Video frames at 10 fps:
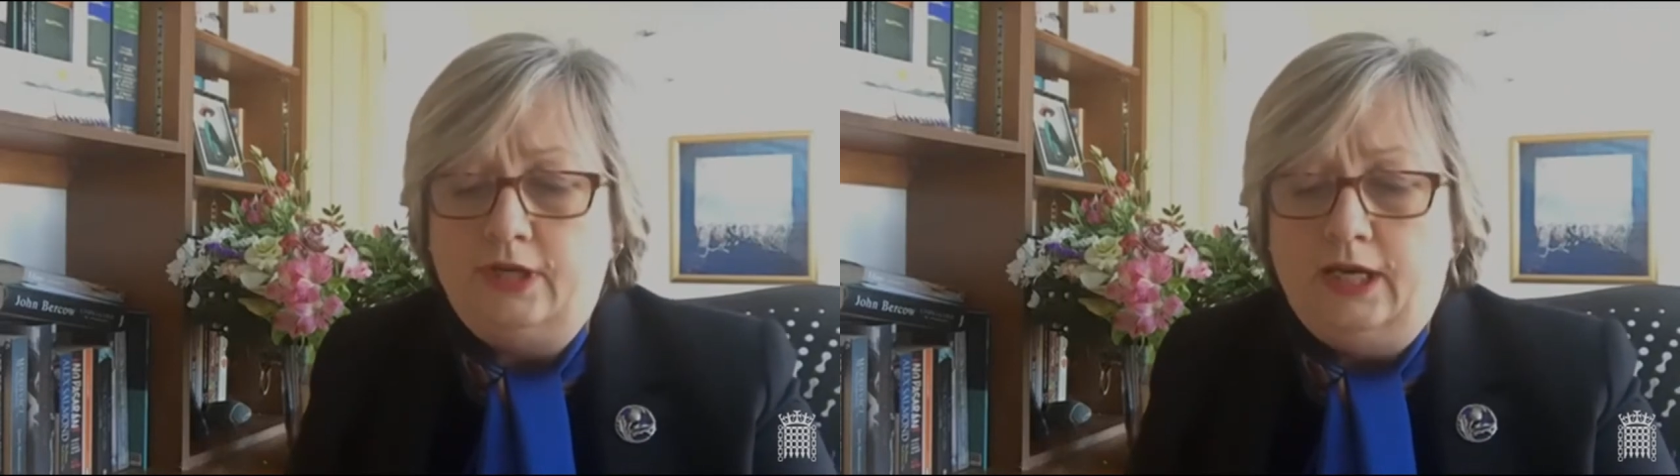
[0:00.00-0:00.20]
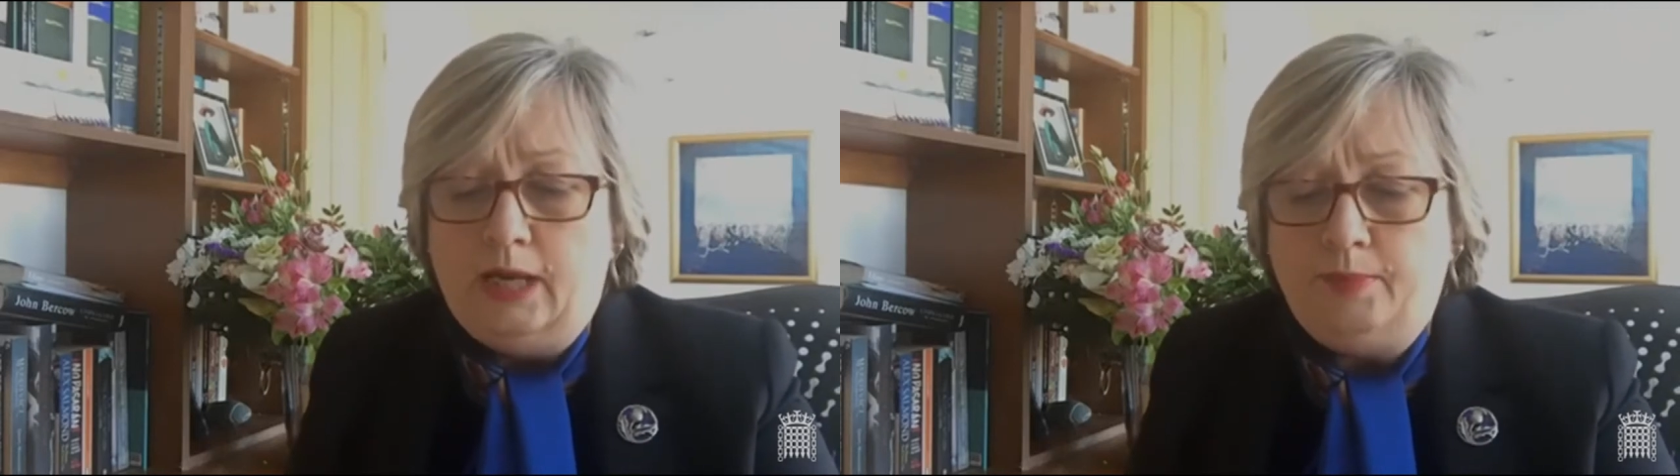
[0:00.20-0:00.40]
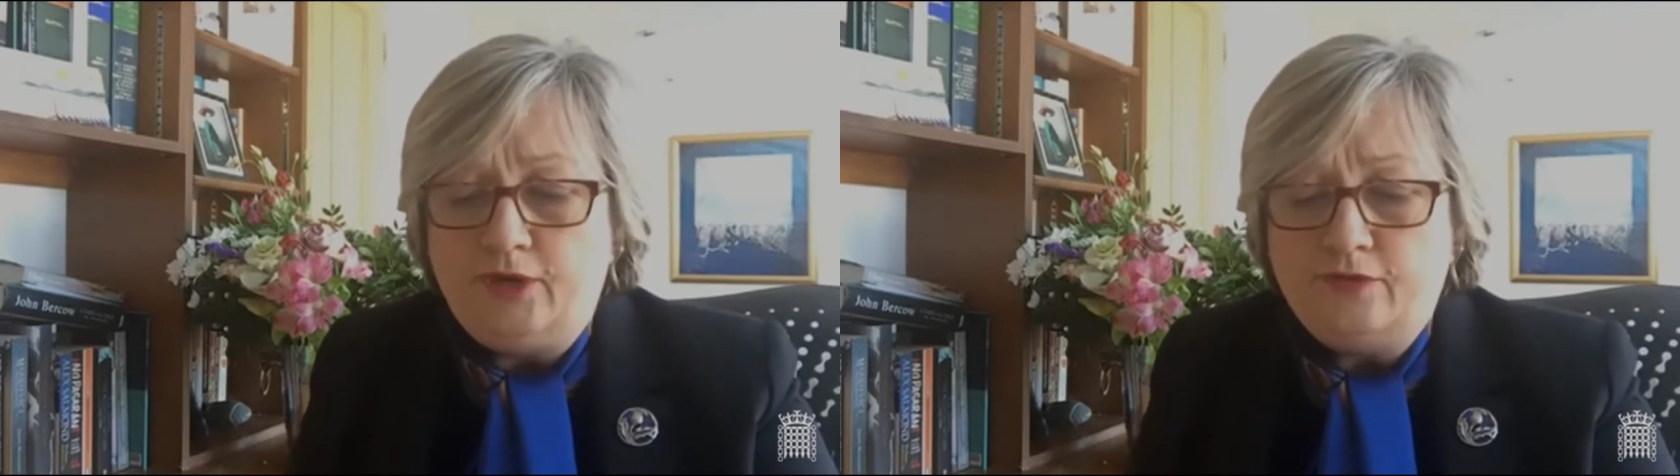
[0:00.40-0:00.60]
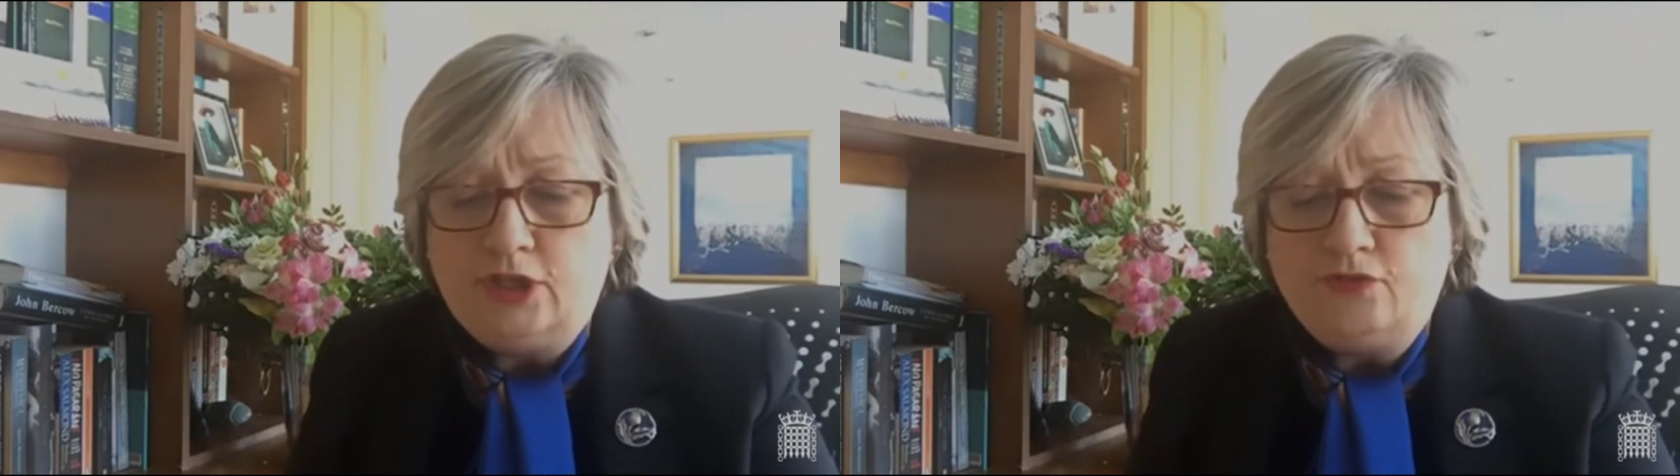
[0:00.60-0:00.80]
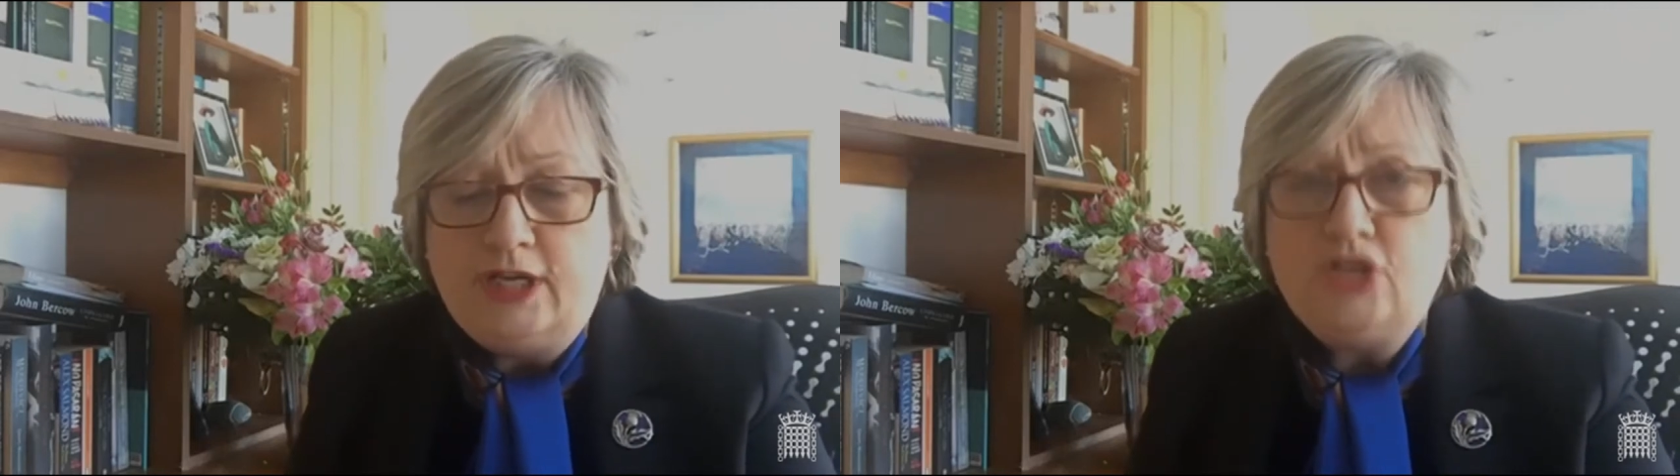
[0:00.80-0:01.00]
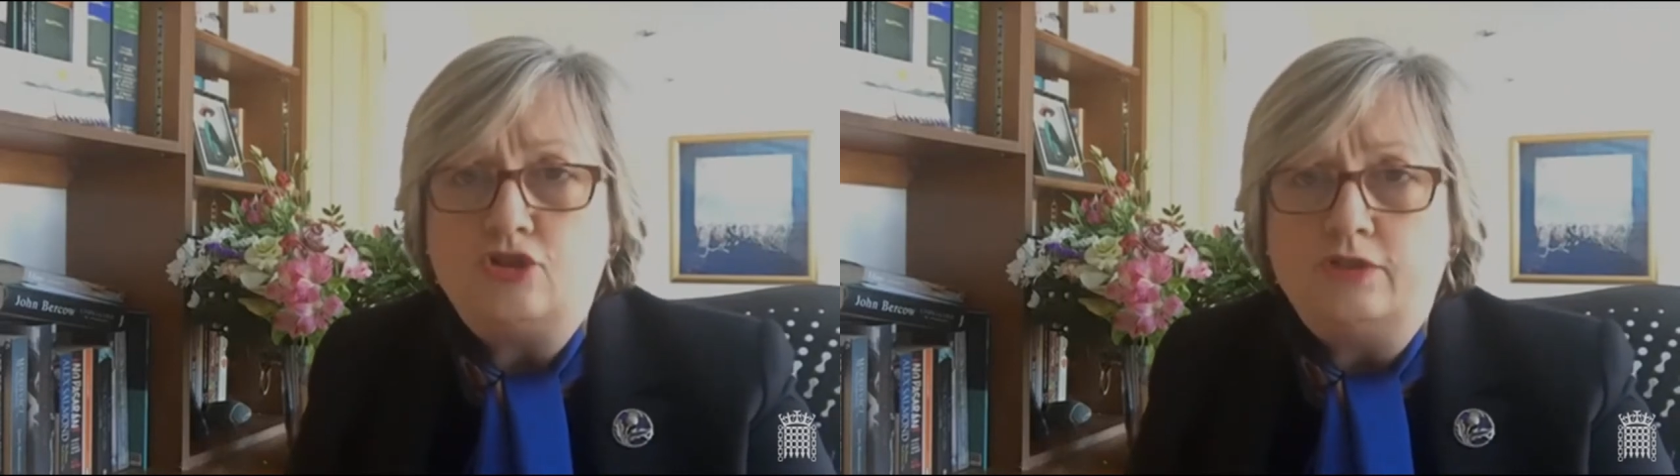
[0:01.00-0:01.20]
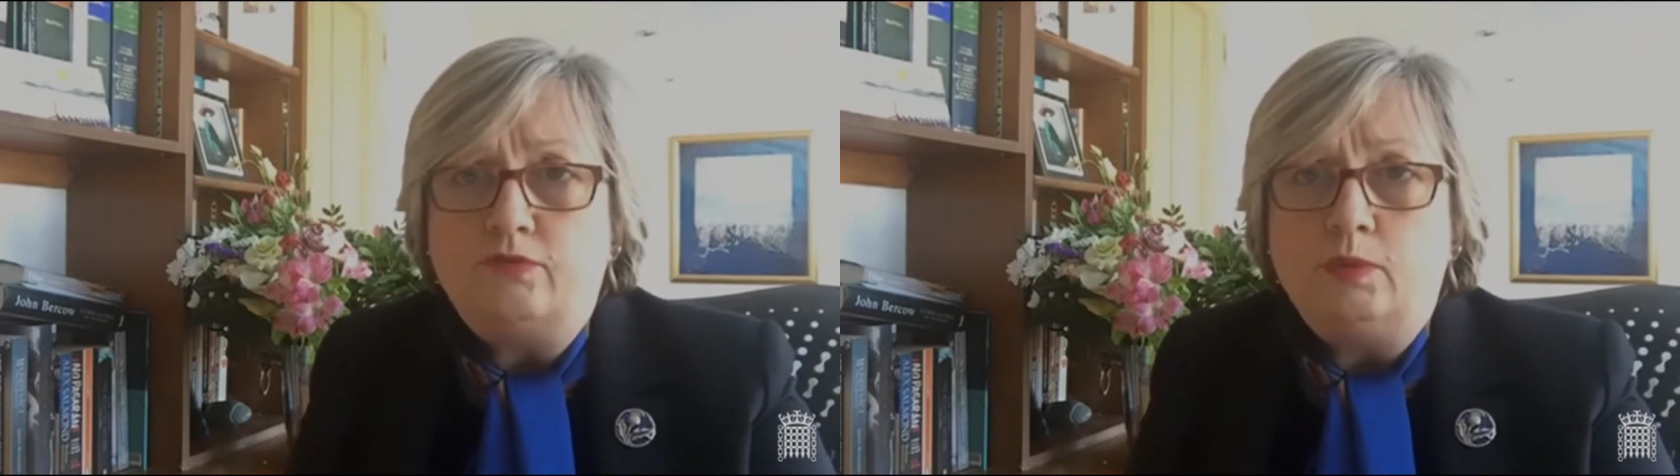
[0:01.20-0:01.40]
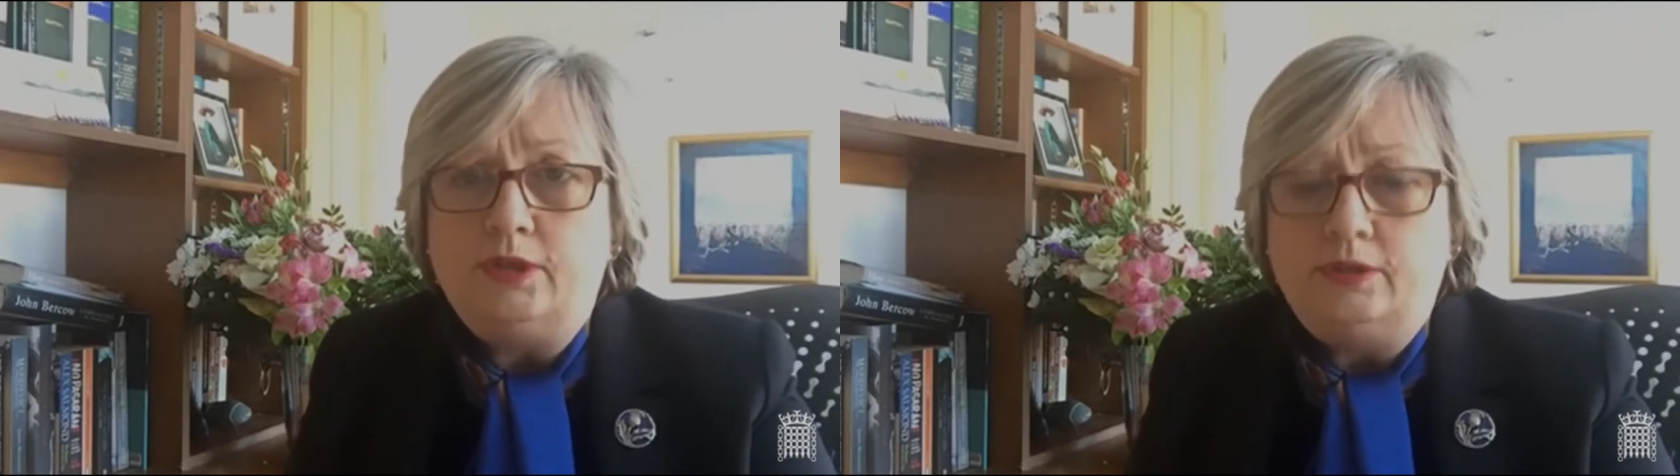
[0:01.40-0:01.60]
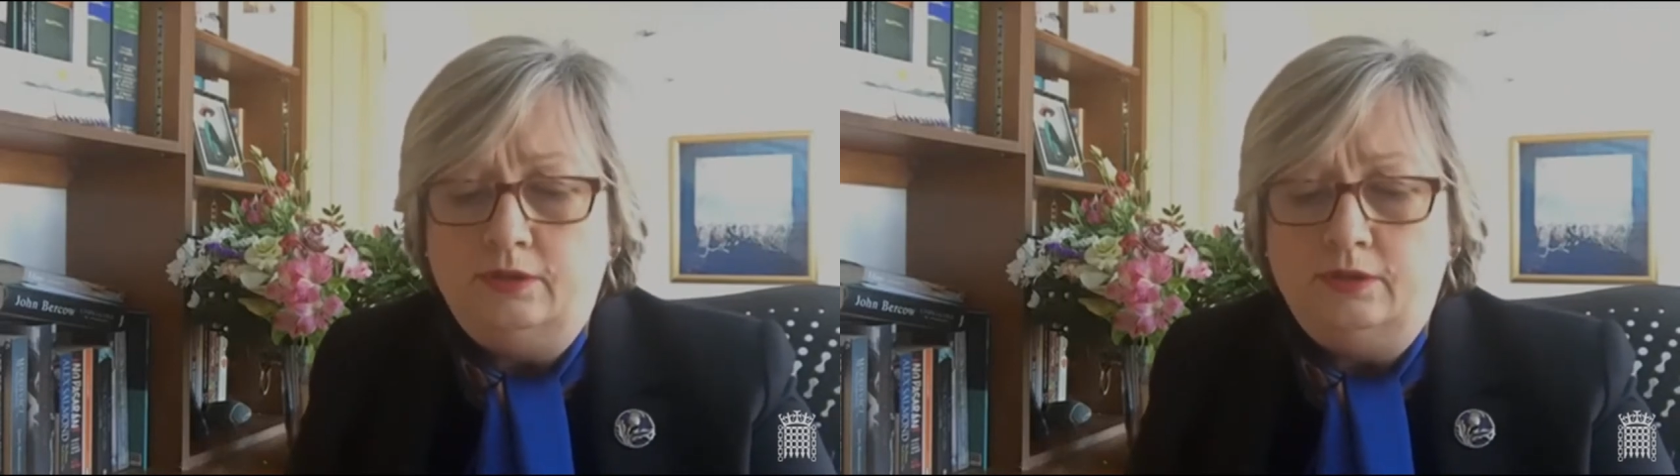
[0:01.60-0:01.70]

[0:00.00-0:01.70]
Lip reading: about the erasure of women.